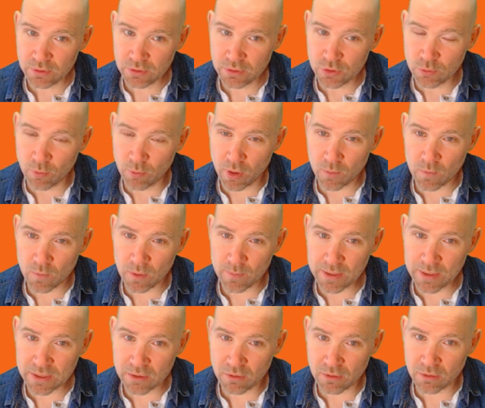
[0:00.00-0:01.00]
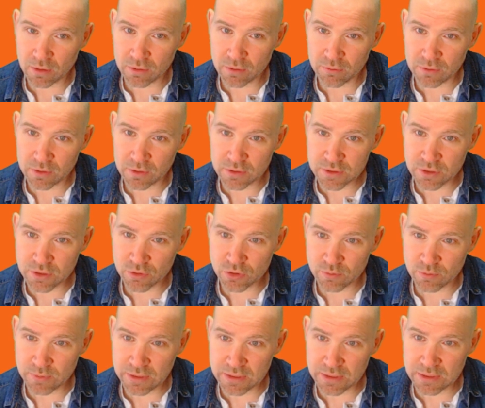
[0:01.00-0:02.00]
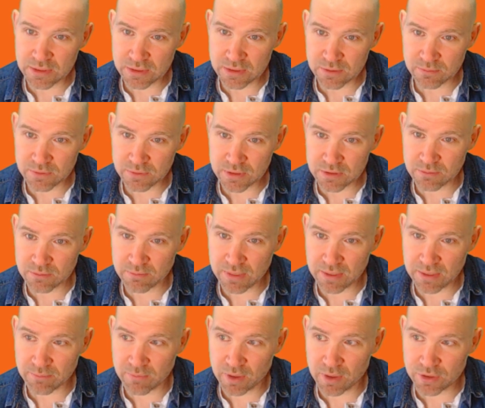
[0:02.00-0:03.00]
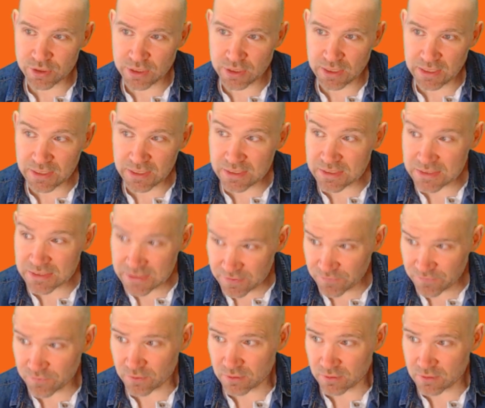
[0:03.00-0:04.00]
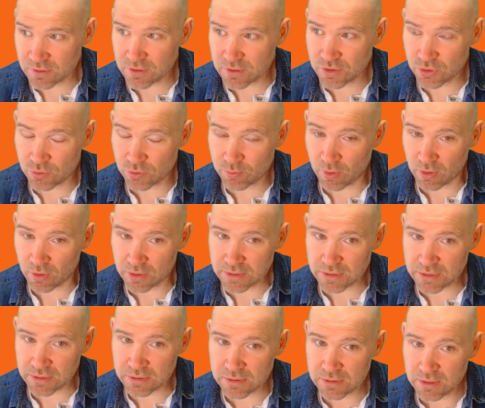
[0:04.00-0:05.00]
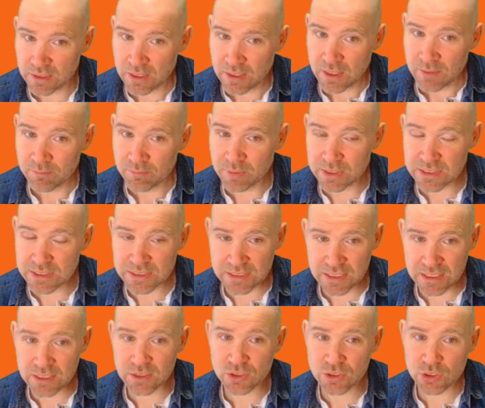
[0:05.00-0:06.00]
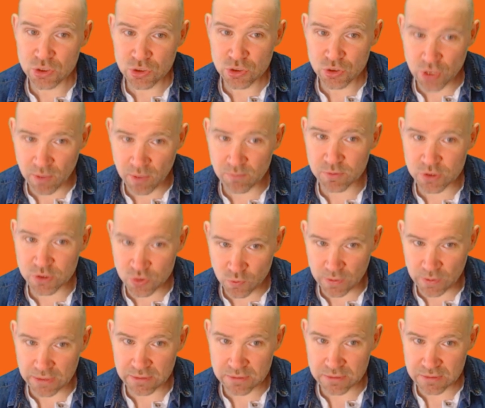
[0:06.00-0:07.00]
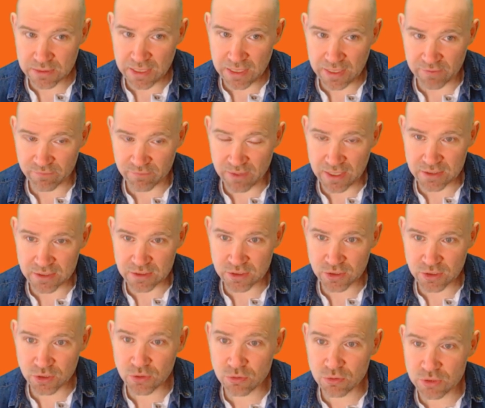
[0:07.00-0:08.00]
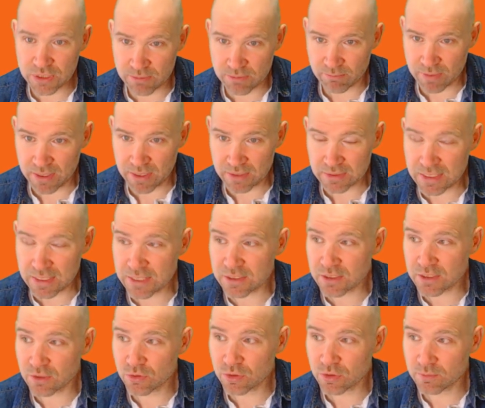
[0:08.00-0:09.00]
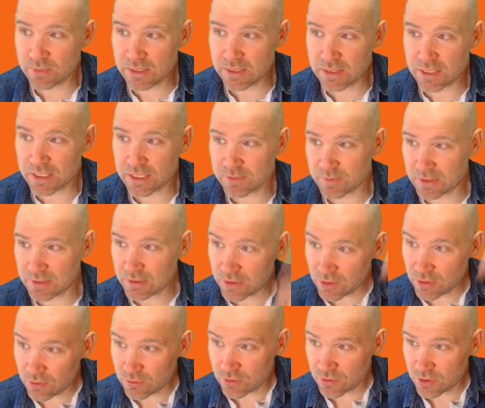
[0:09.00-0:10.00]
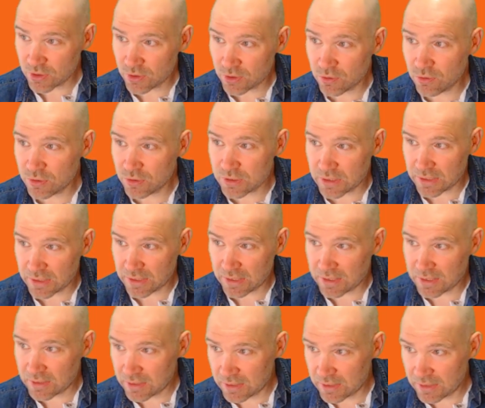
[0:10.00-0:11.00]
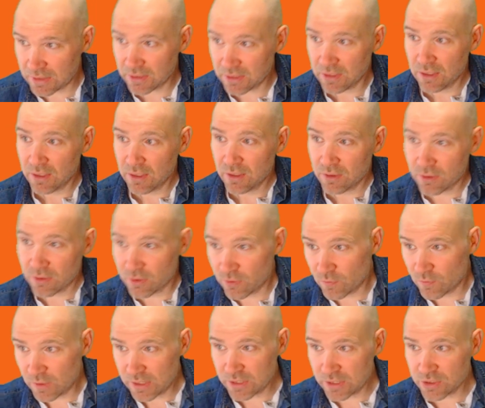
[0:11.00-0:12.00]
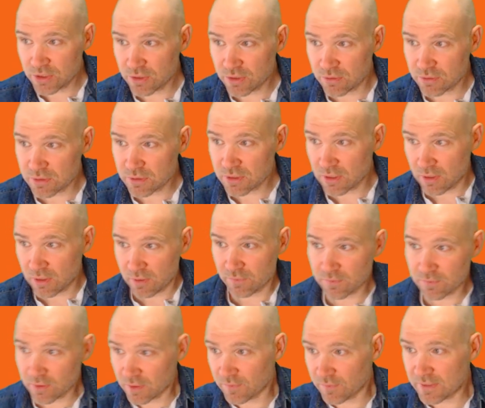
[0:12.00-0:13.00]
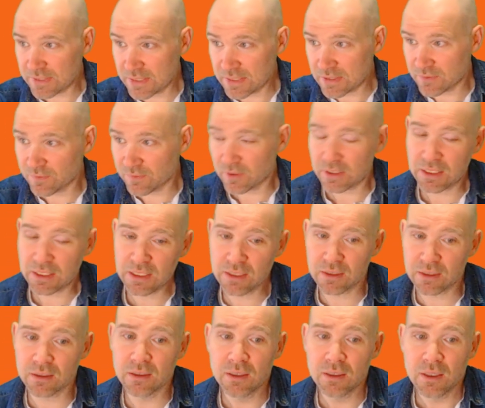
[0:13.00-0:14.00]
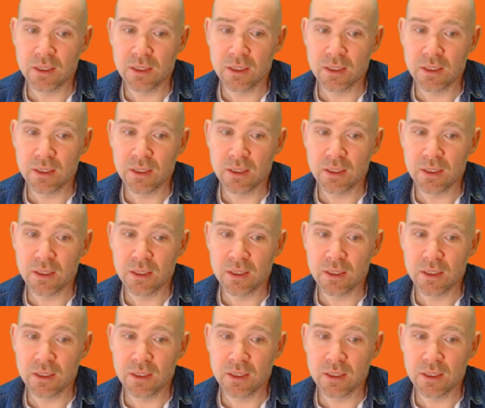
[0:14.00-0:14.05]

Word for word: you might well make an argue that social media doesn't doesn't make much difference to politics. But since Trump's tweets have had huge impact and social media has been used hugely in the the three issues that I've kind of identified here,